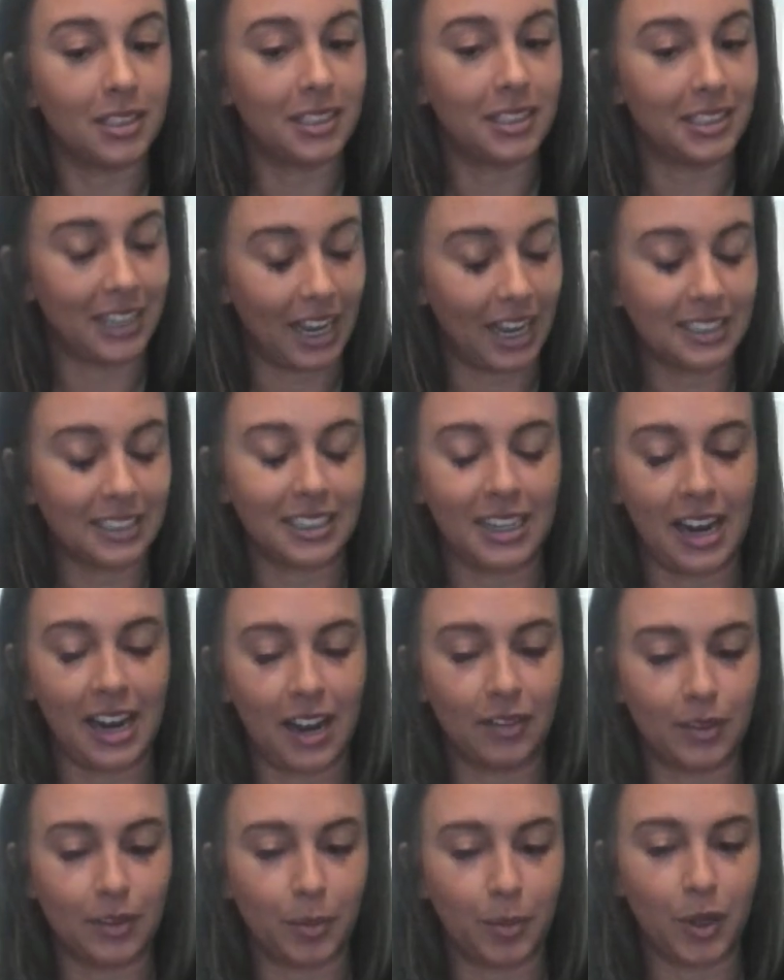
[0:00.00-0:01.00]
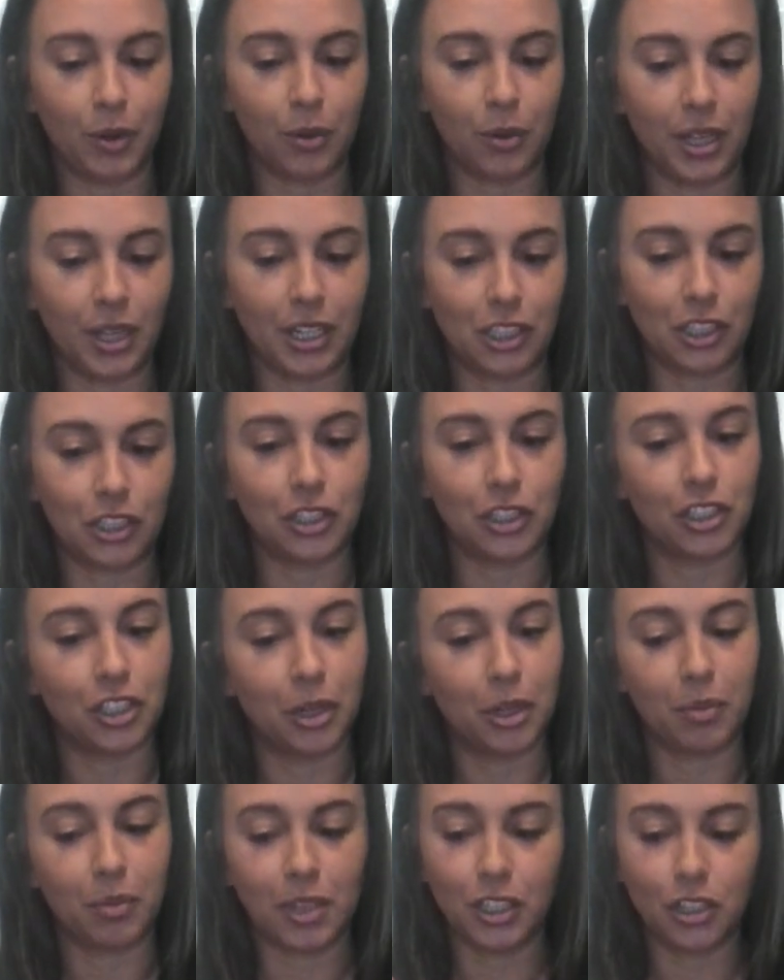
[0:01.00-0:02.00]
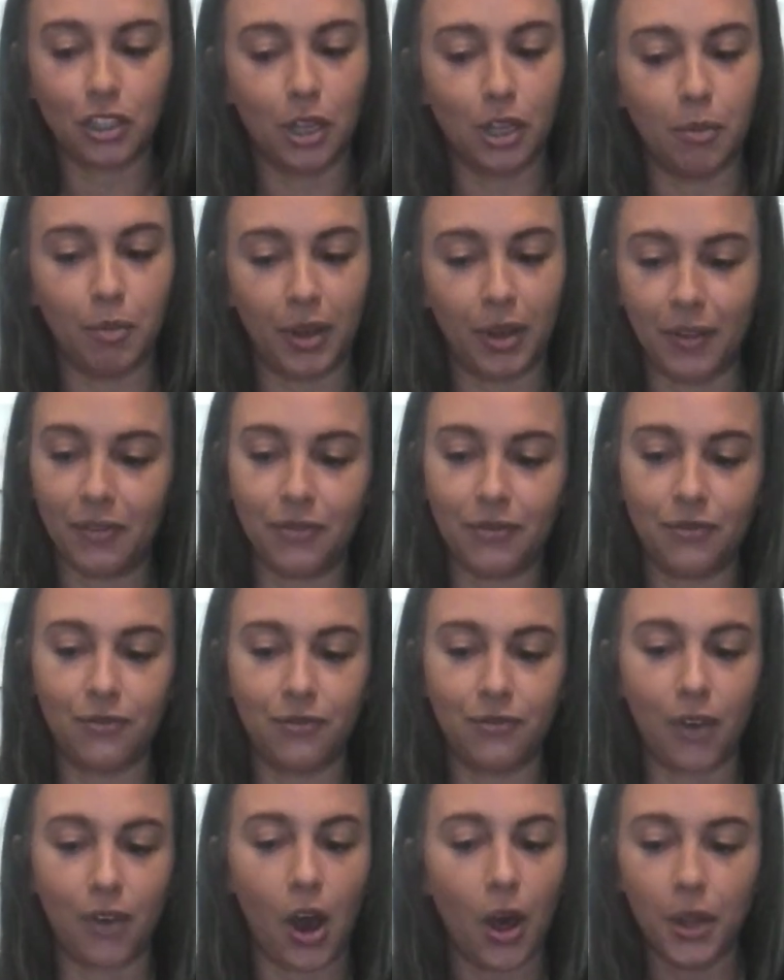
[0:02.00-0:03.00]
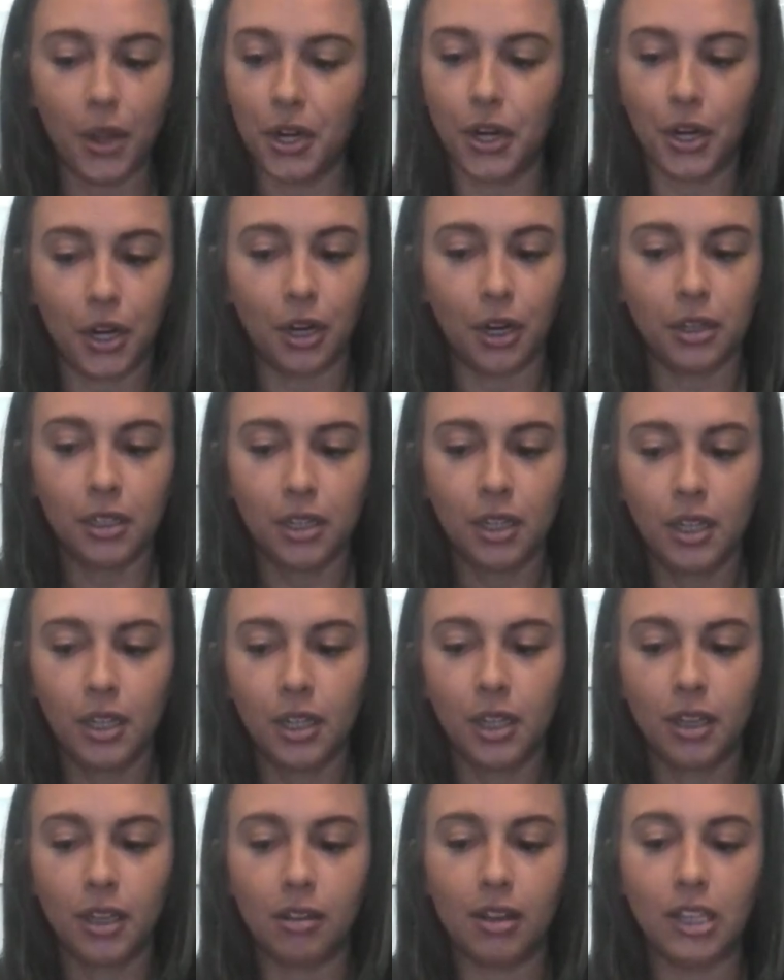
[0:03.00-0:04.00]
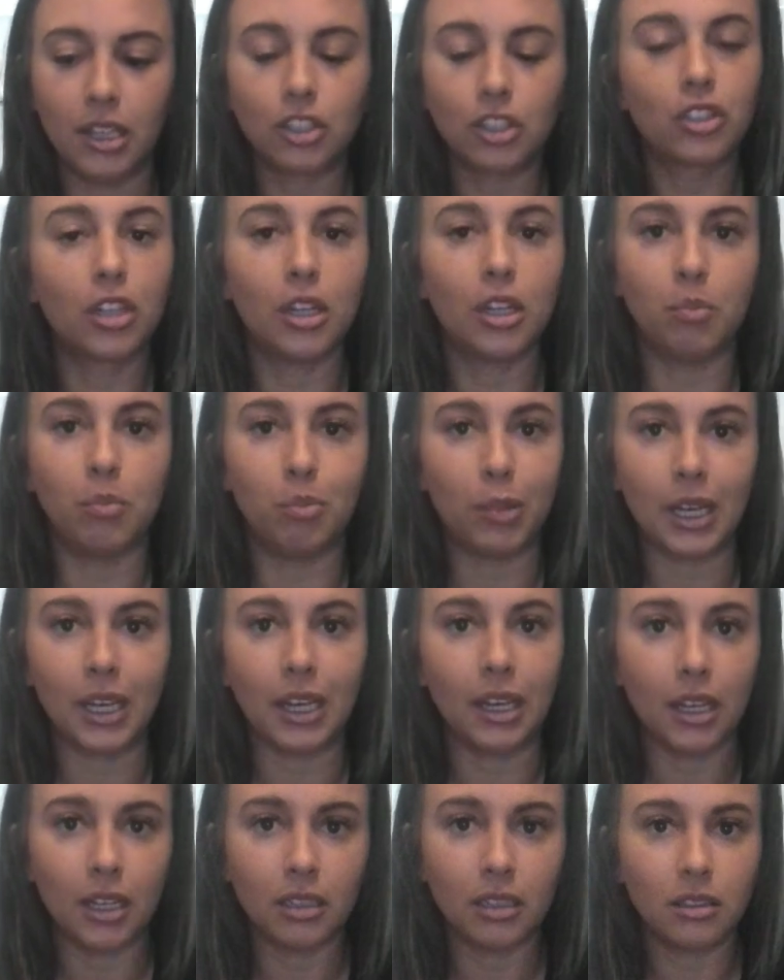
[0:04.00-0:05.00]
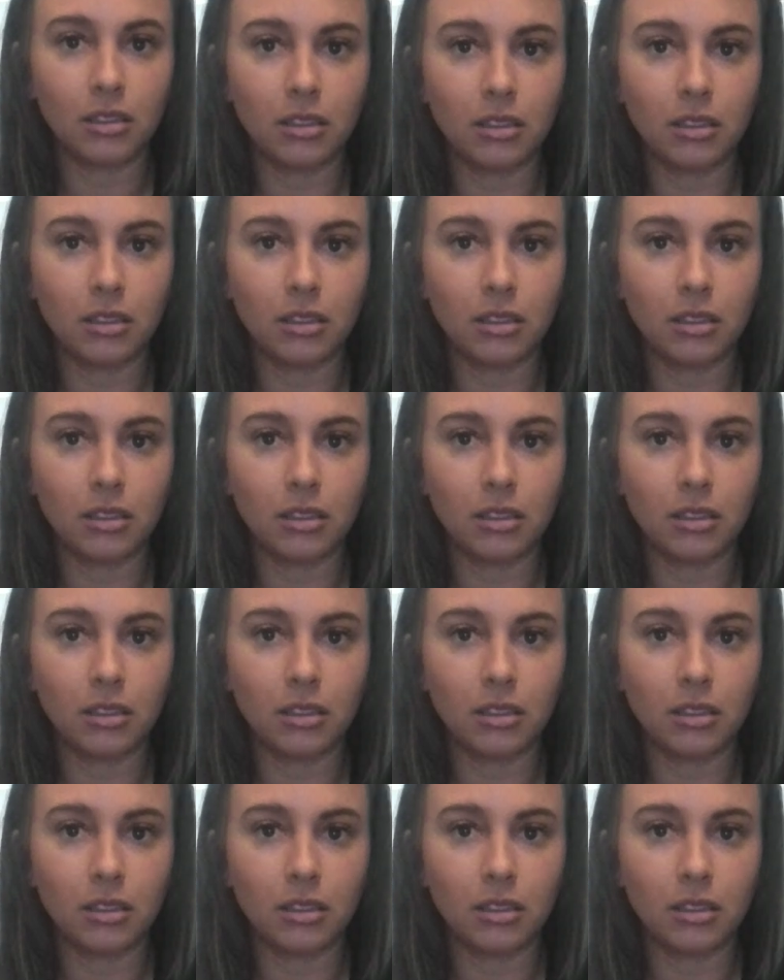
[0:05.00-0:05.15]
doesn't have to be a relationship. This could be father. This could be